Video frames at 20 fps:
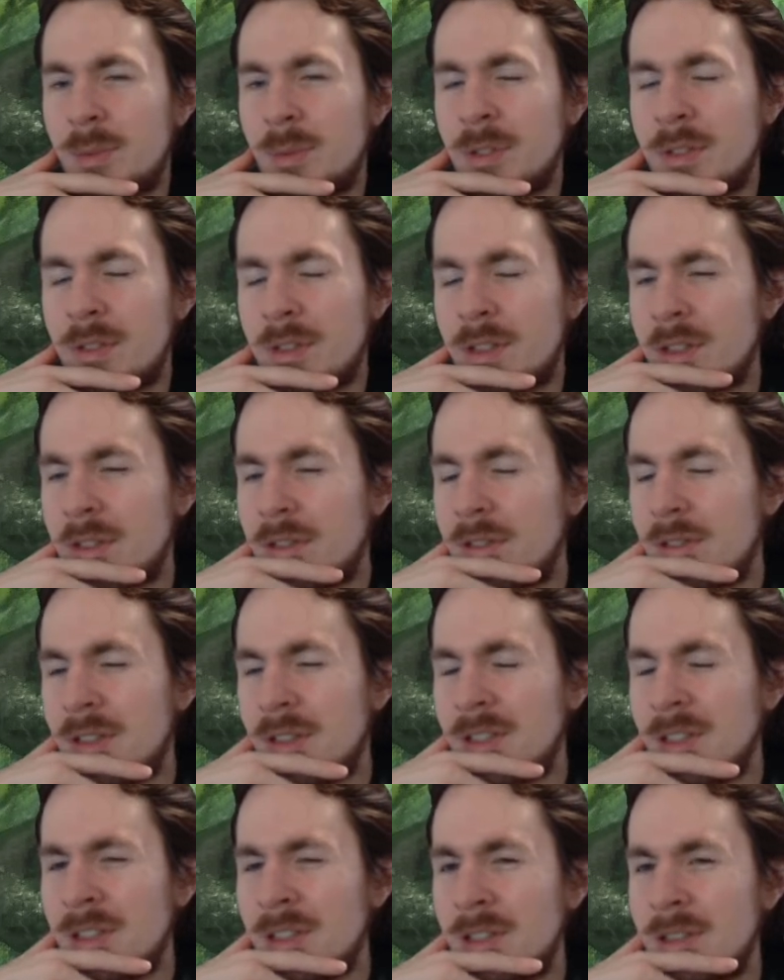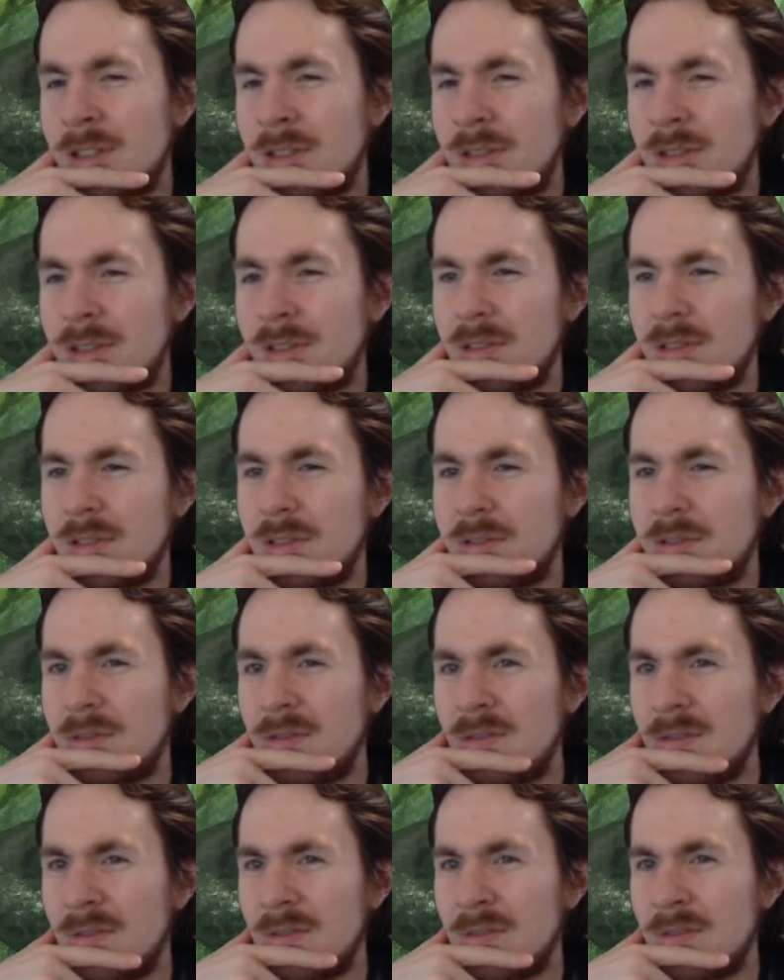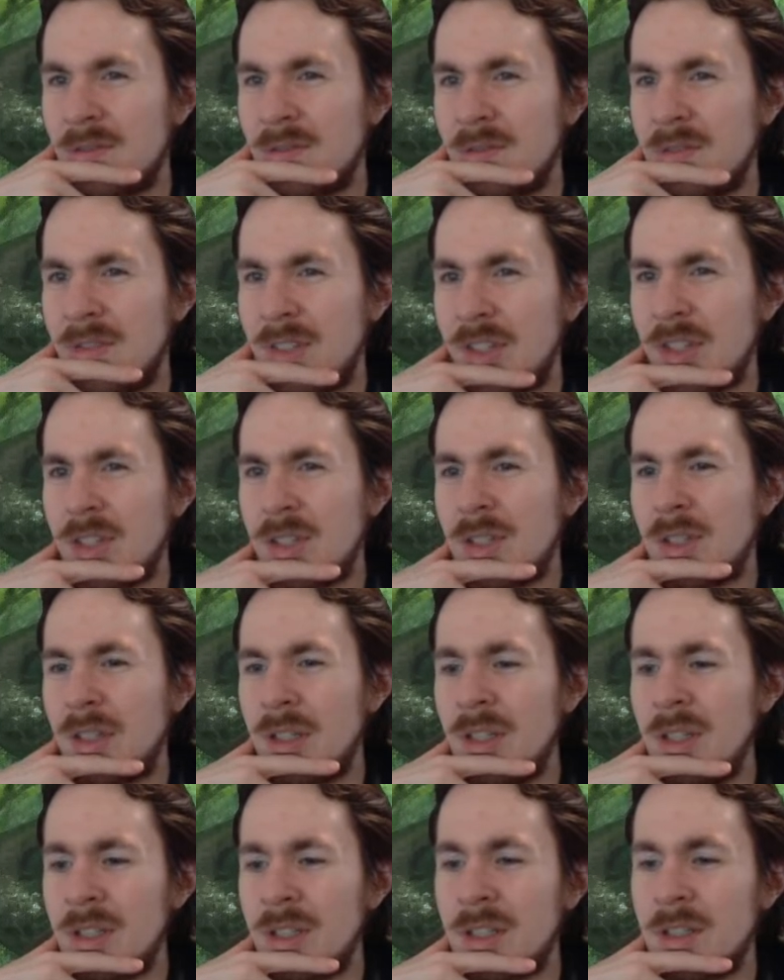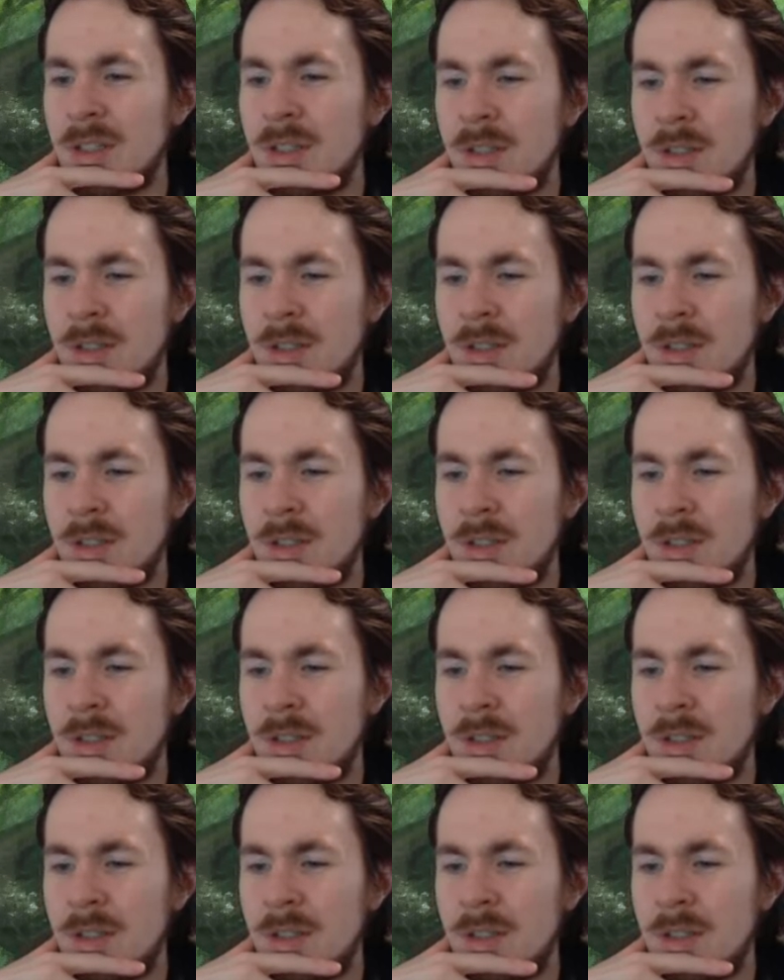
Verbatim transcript: but like this is, this is good.